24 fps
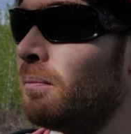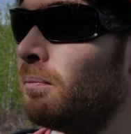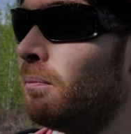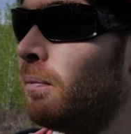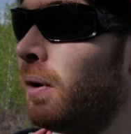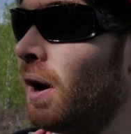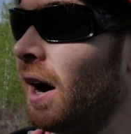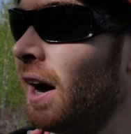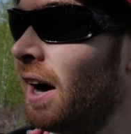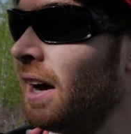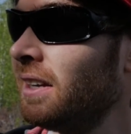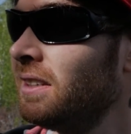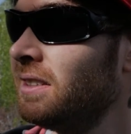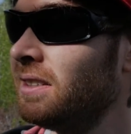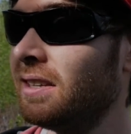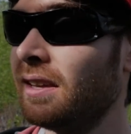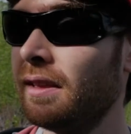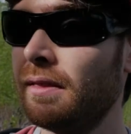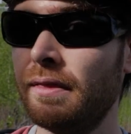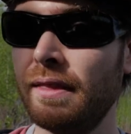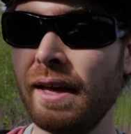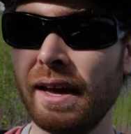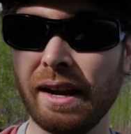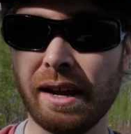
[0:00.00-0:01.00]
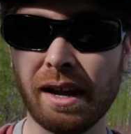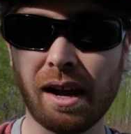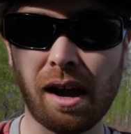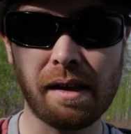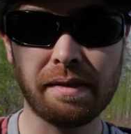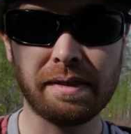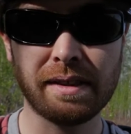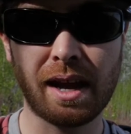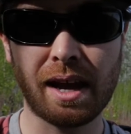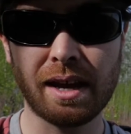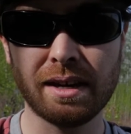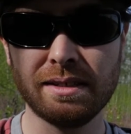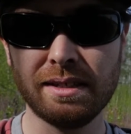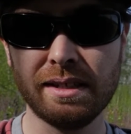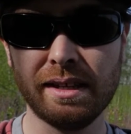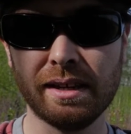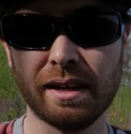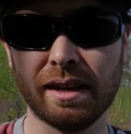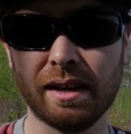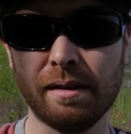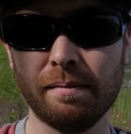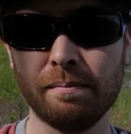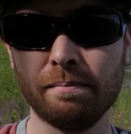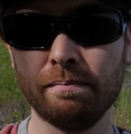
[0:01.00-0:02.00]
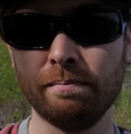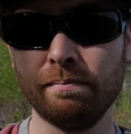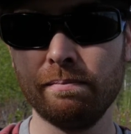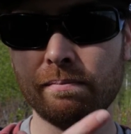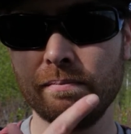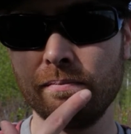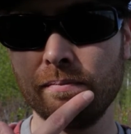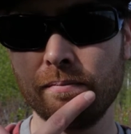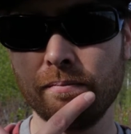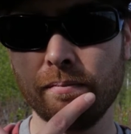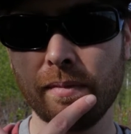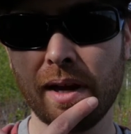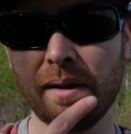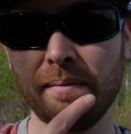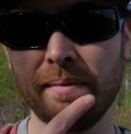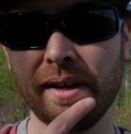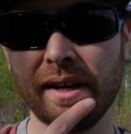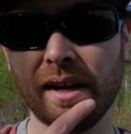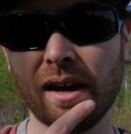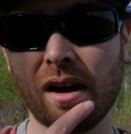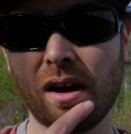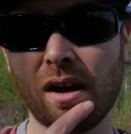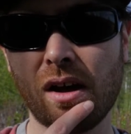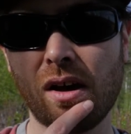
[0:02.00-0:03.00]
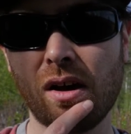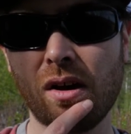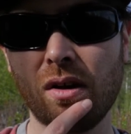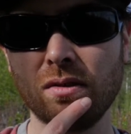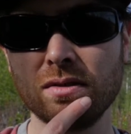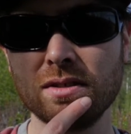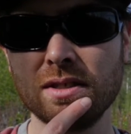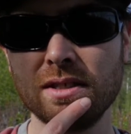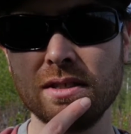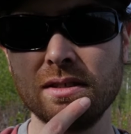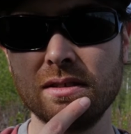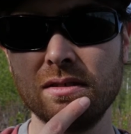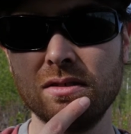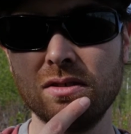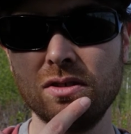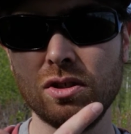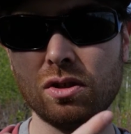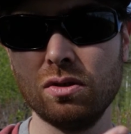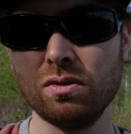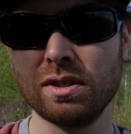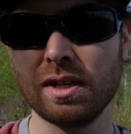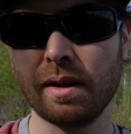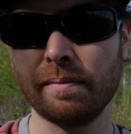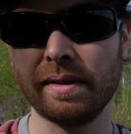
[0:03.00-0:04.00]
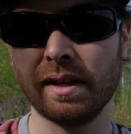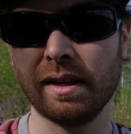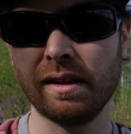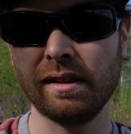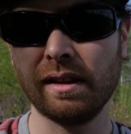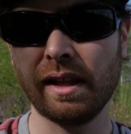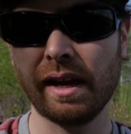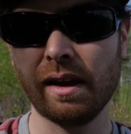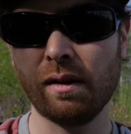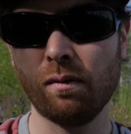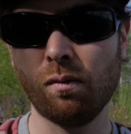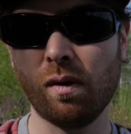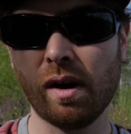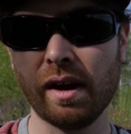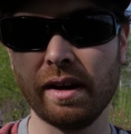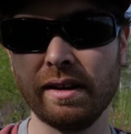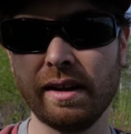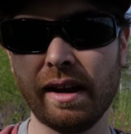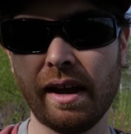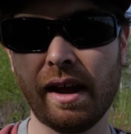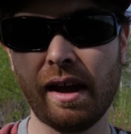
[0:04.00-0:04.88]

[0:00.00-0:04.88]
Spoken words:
But then I got the idea, maybe I'll do something like what